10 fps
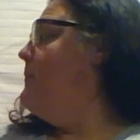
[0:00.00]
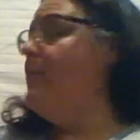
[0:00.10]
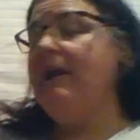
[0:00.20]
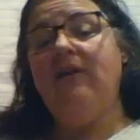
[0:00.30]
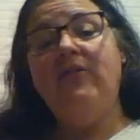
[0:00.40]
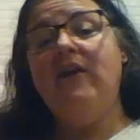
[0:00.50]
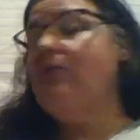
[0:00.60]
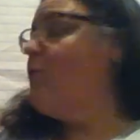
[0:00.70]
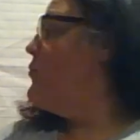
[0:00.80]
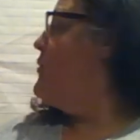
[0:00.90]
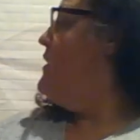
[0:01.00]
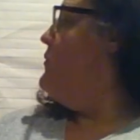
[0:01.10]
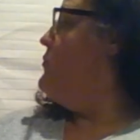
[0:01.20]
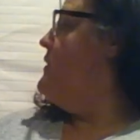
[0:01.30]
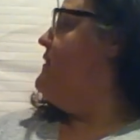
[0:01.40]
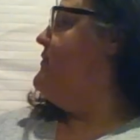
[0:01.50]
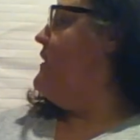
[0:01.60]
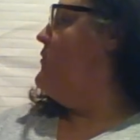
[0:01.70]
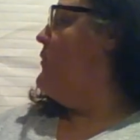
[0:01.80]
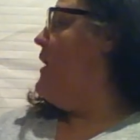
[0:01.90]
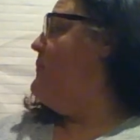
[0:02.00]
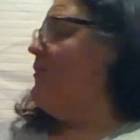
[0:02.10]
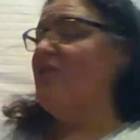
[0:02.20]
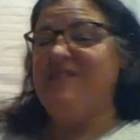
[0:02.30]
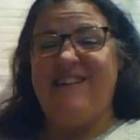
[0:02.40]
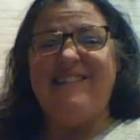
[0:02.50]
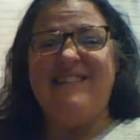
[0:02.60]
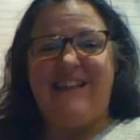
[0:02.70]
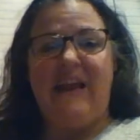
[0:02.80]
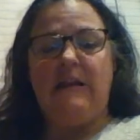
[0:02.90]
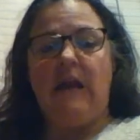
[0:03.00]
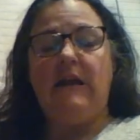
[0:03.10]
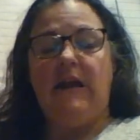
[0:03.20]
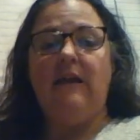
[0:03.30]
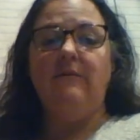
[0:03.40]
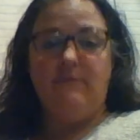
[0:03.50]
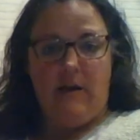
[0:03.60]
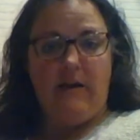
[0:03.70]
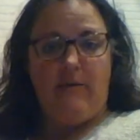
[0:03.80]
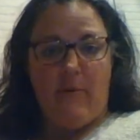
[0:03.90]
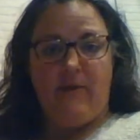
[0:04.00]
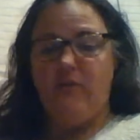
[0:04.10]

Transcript: but I think the real reason grandmother doesn't like Lucky, Lucky being the